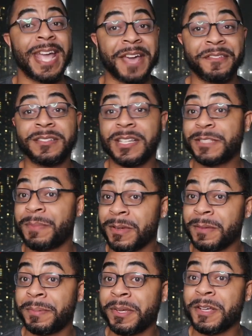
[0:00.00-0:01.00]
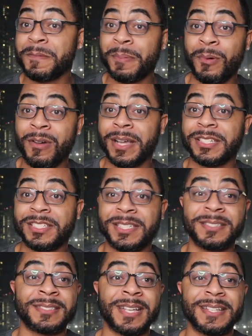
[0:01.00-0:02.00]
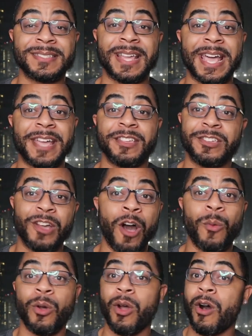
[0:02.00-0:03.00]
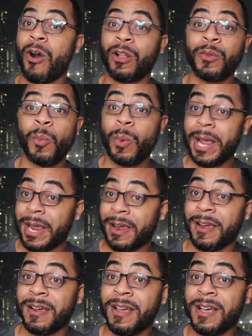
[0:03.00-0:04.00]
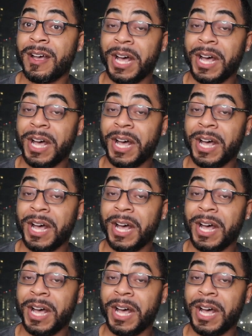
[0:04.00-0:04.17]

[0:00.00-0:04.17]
Heather does bring up a good point. She says that y'all were all aware